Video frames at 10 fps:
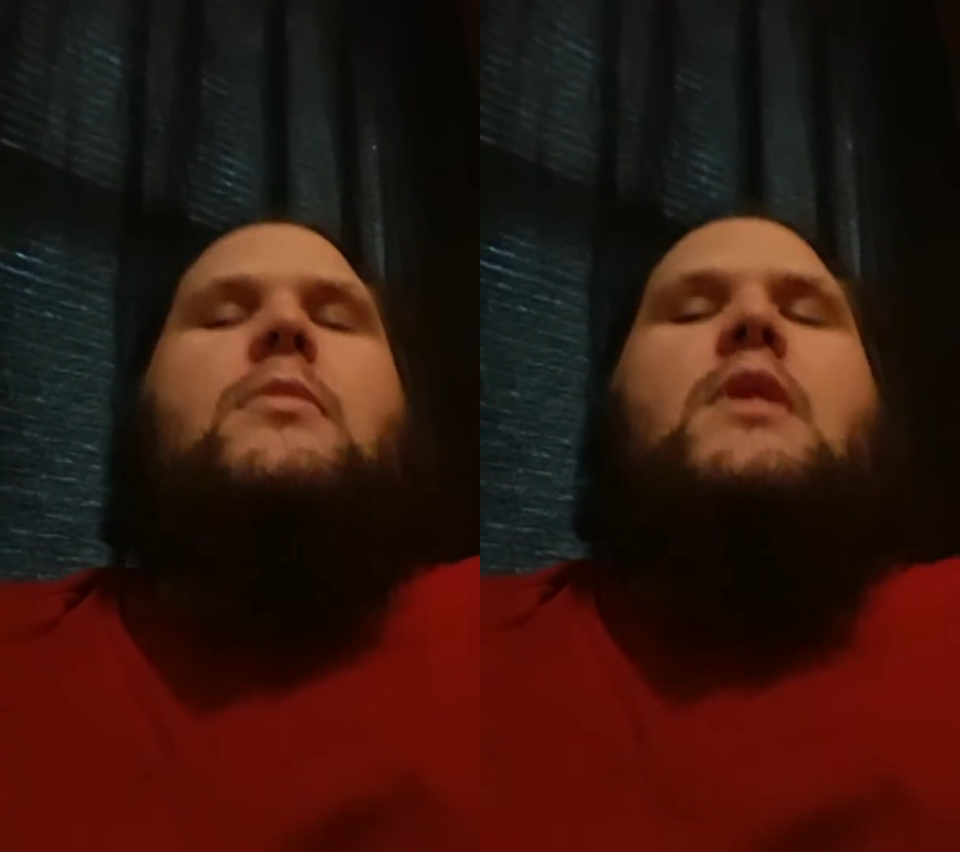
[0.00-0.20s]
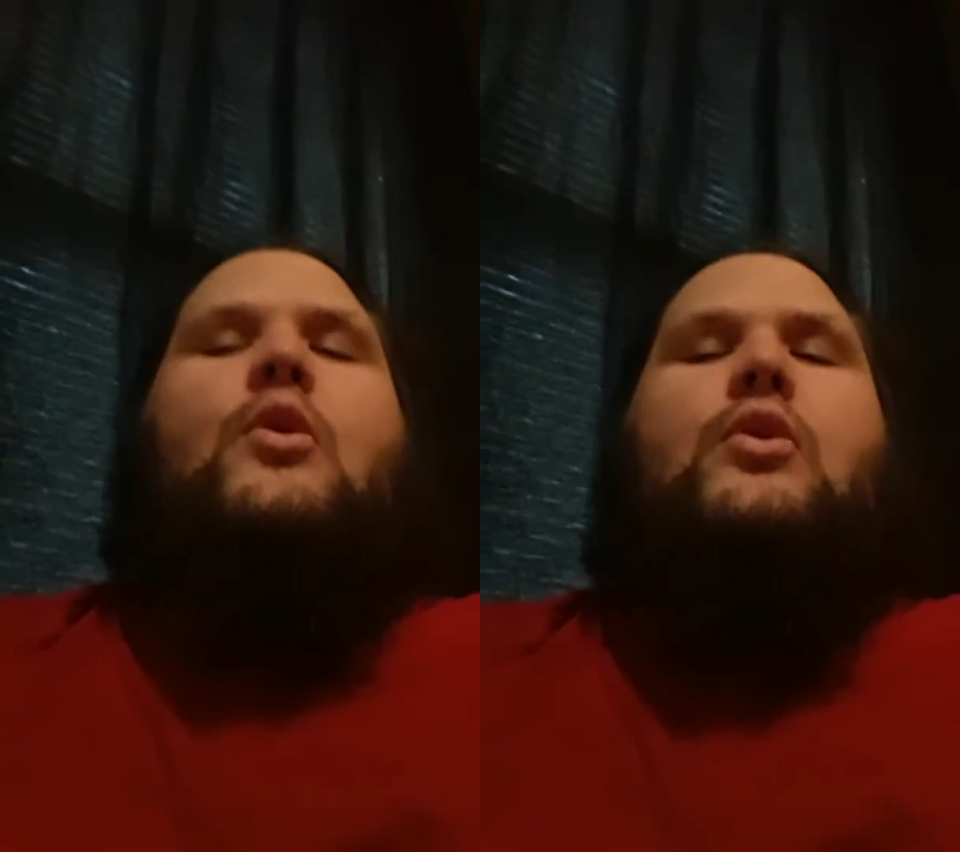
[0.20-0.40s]

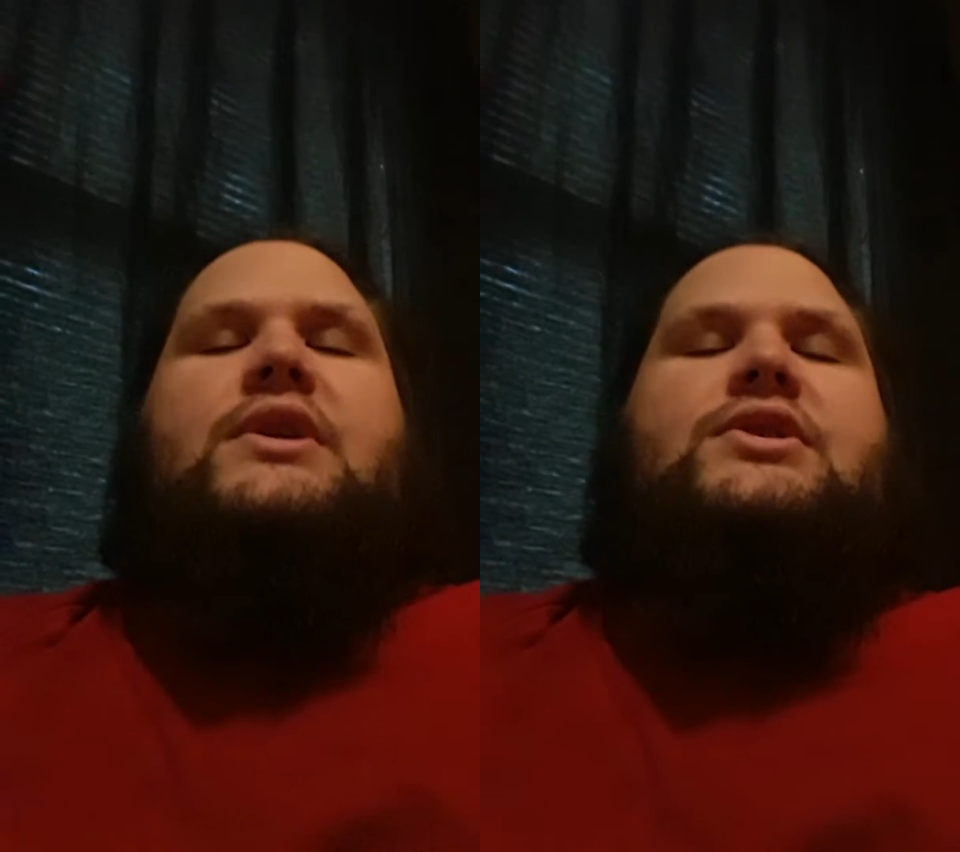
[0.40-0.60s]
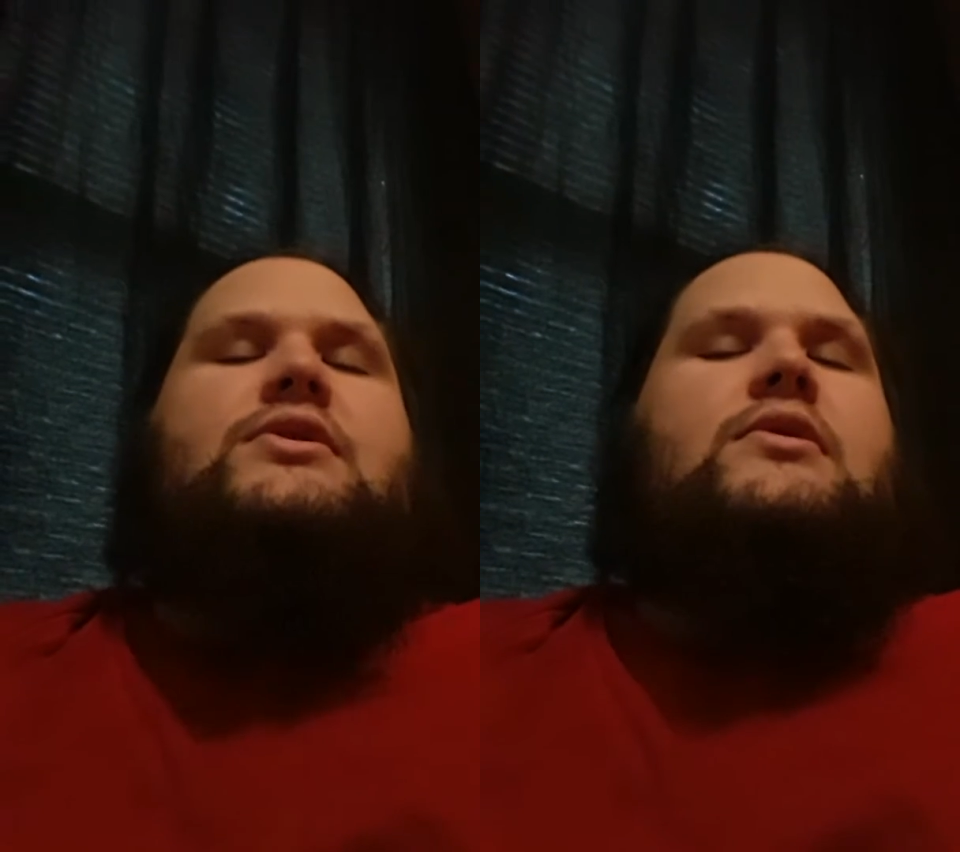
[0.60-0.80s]

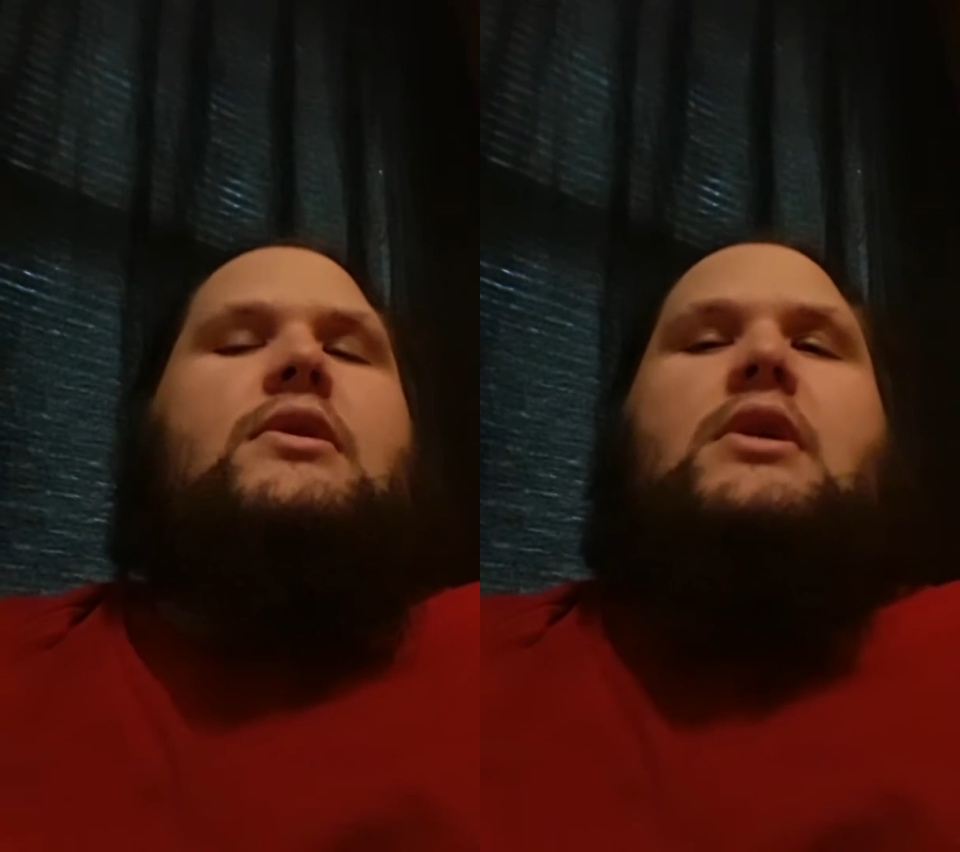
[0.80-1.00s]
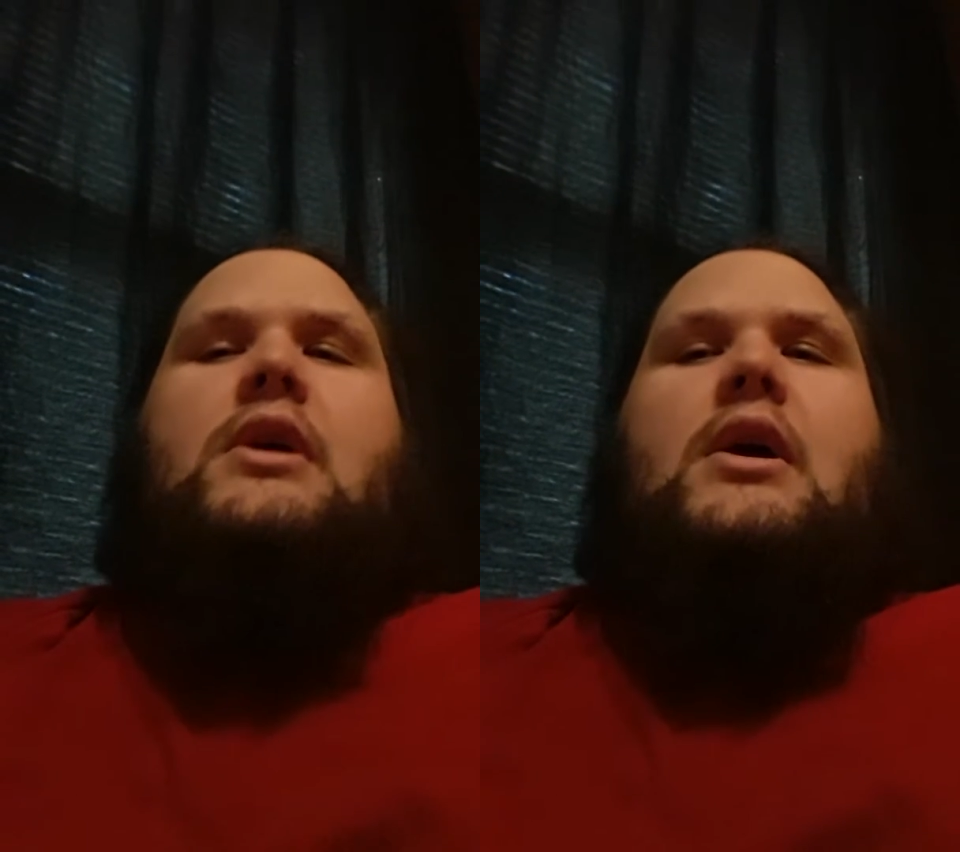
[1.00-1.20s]
which
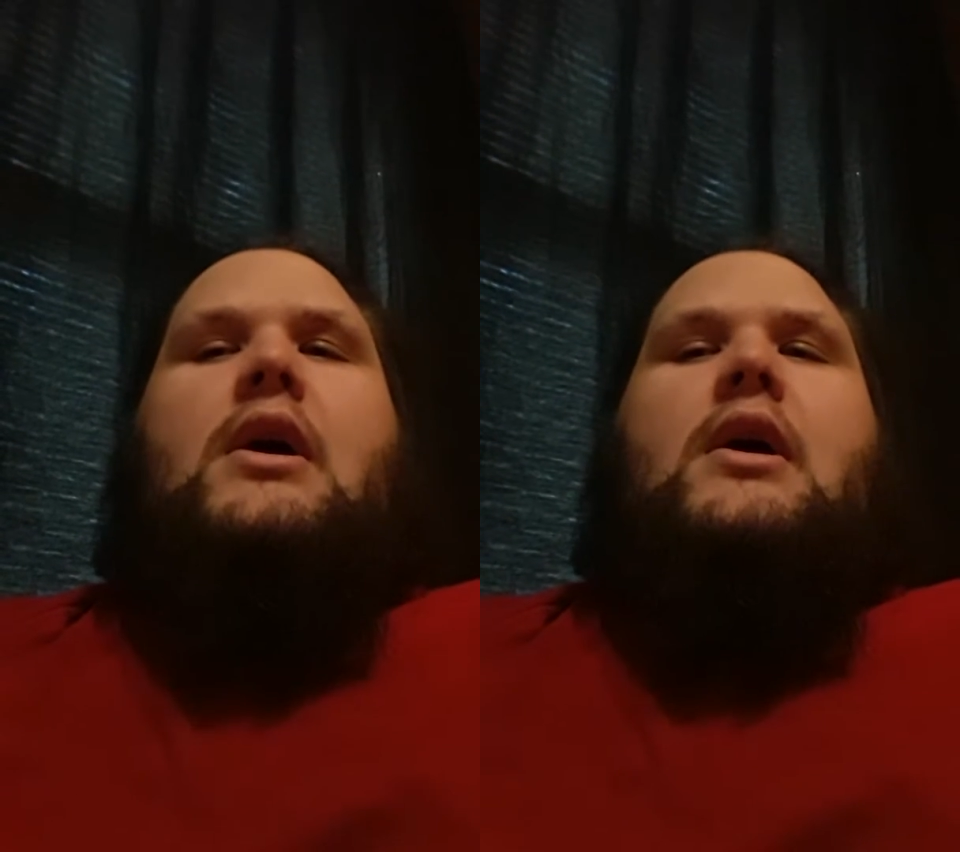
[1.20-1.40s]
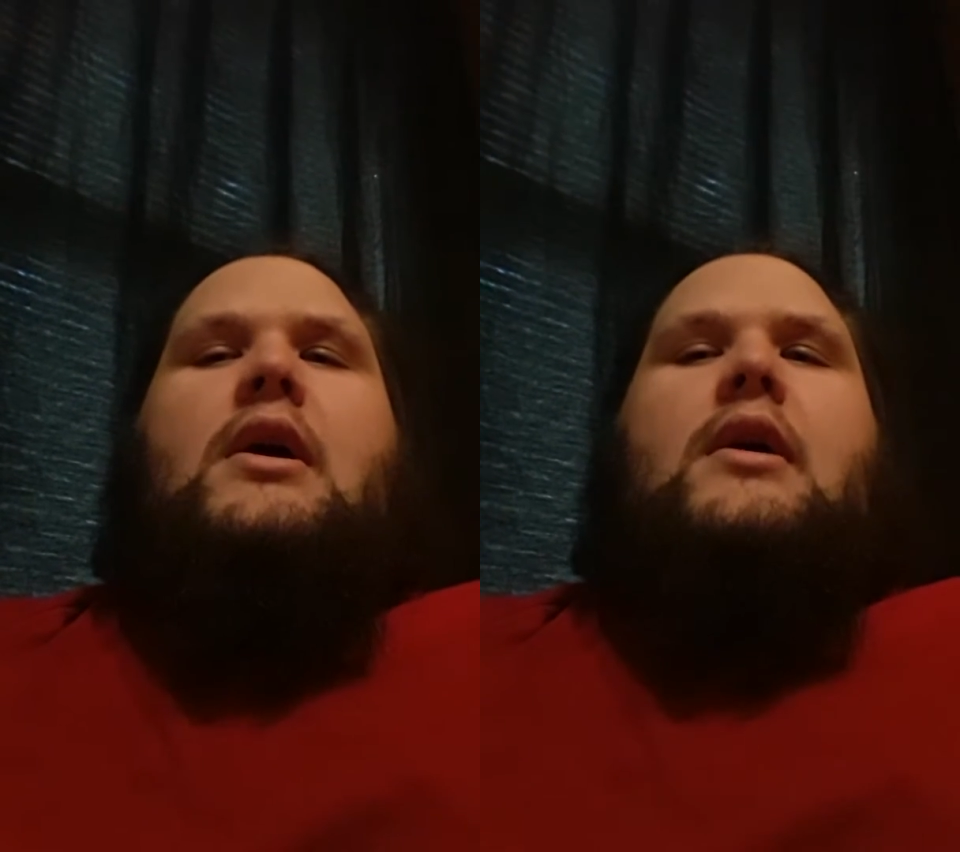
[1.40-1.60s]

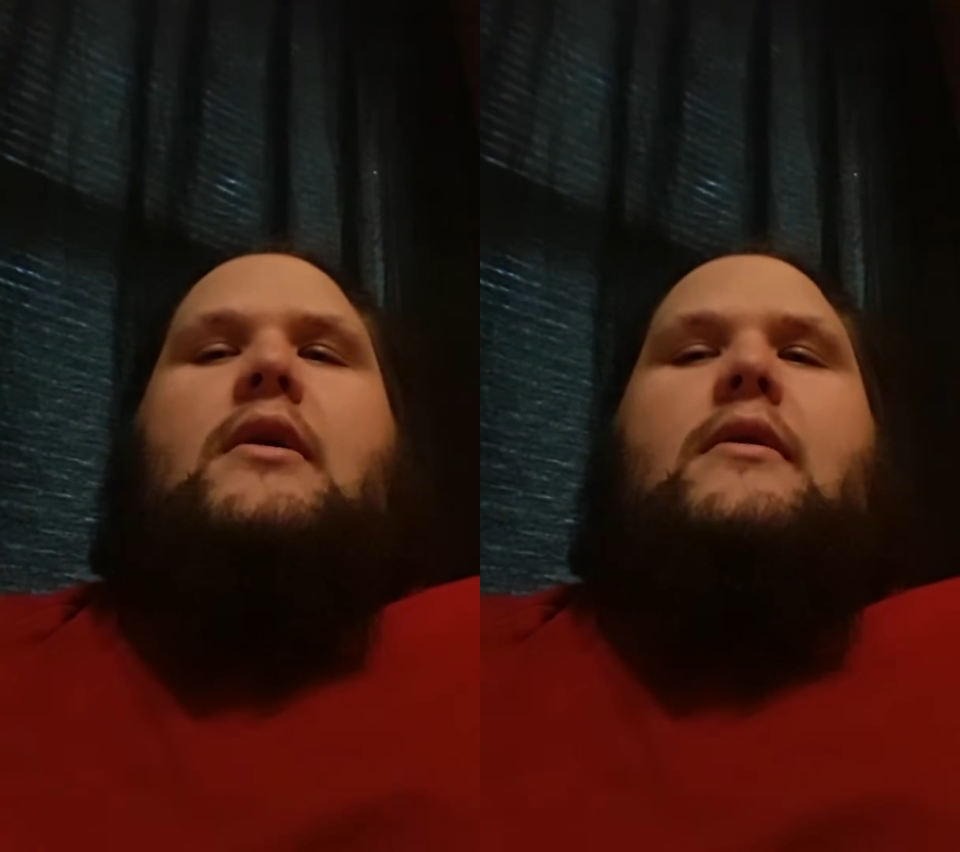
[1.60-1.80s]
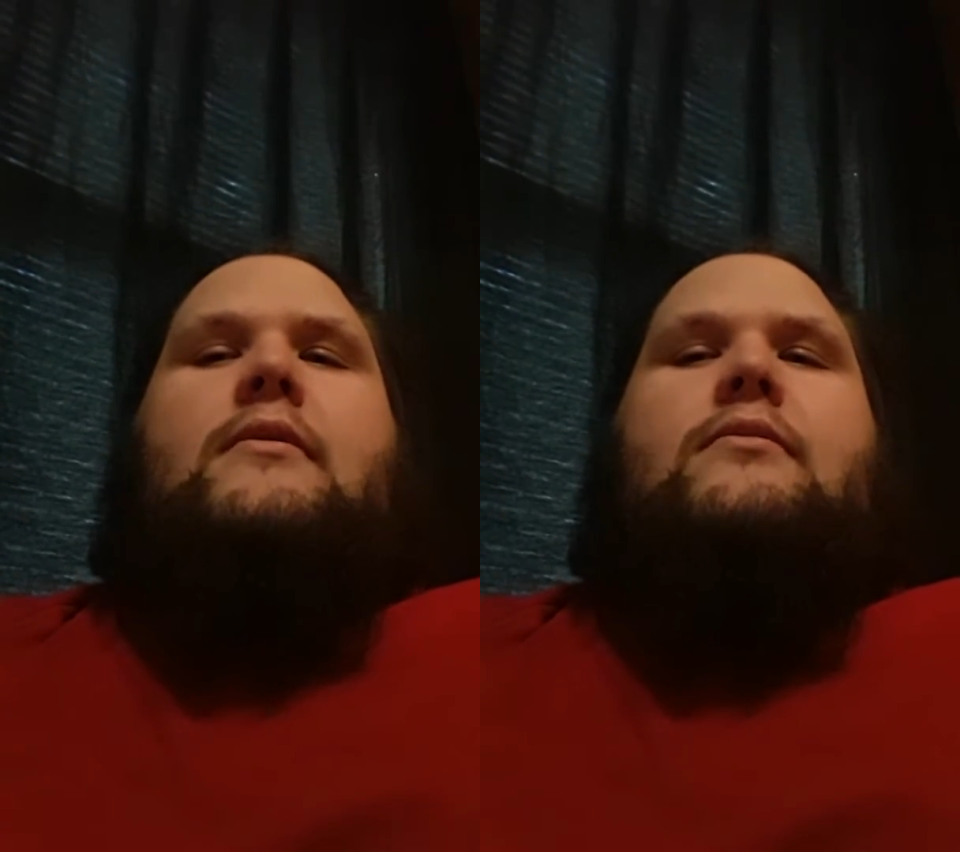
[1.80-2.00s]

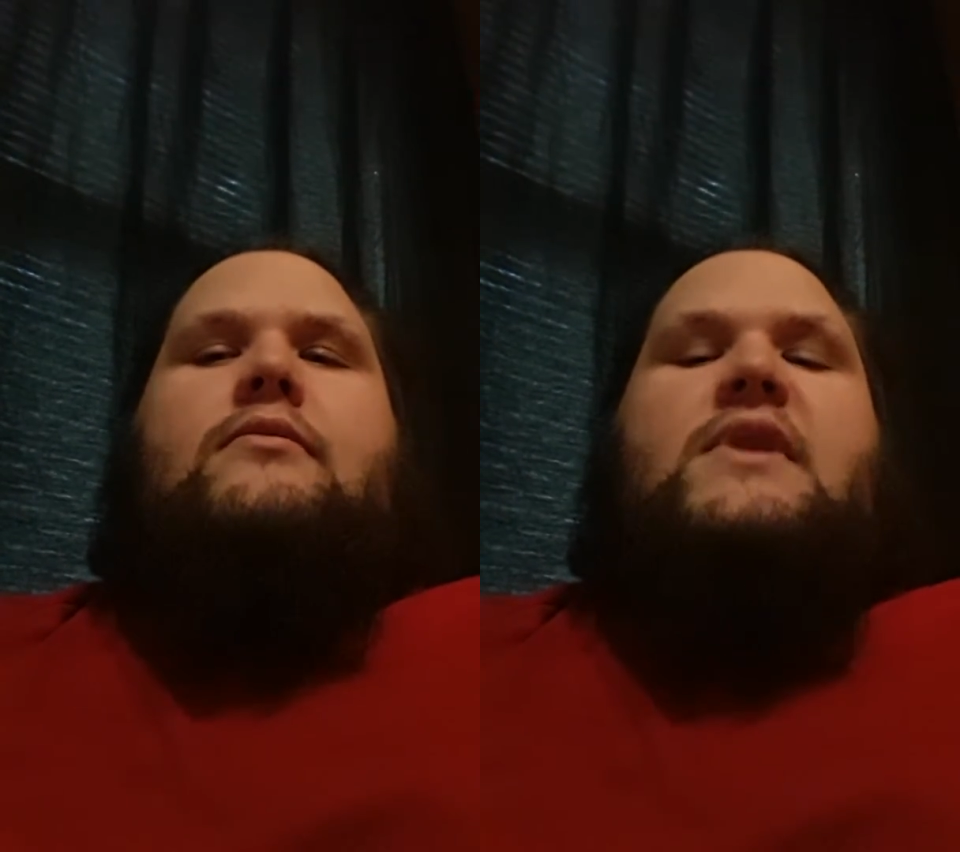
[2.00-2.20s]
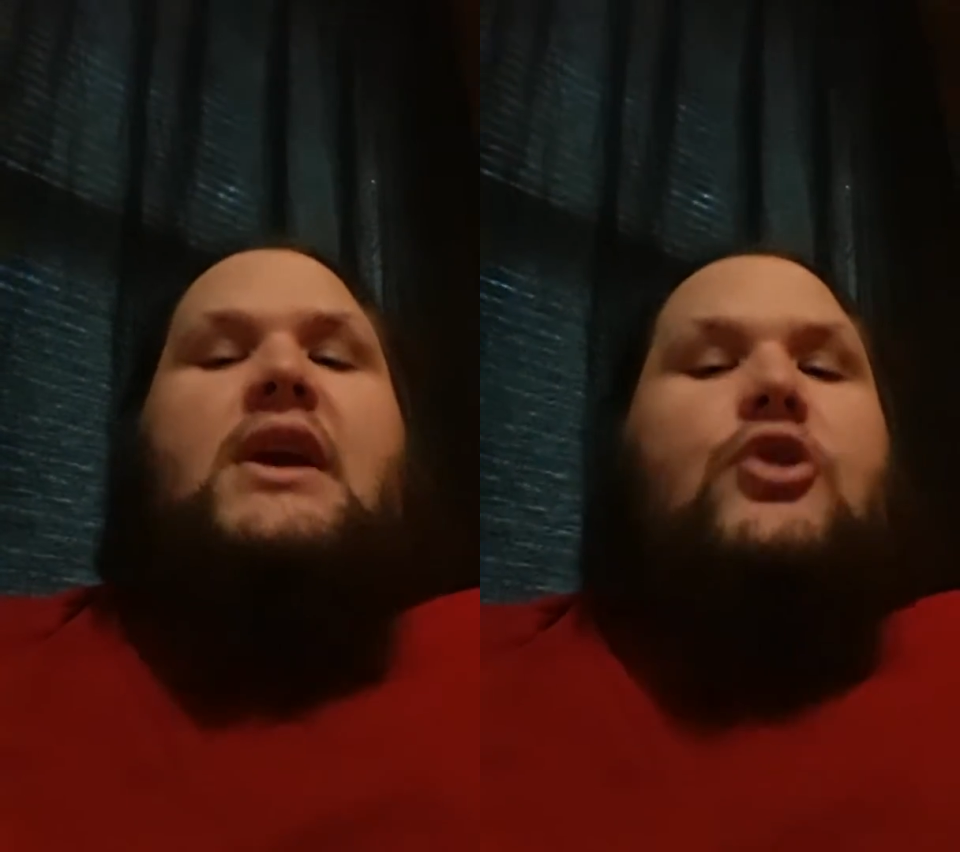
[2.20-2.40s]
the